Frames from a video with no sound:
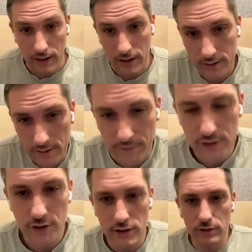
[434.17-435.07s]
And
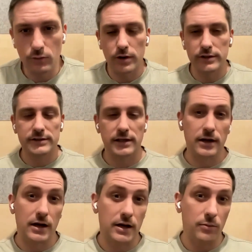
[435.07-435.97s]
eventually you want to set
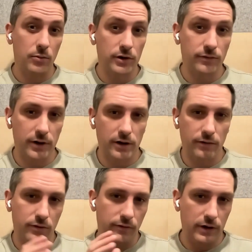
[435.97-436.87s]
a higher modifier
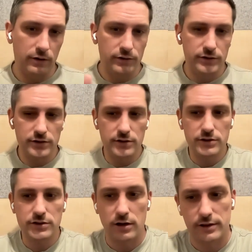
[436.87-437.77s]
for a very good
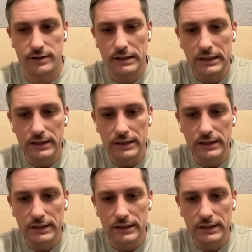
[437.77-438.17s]
target.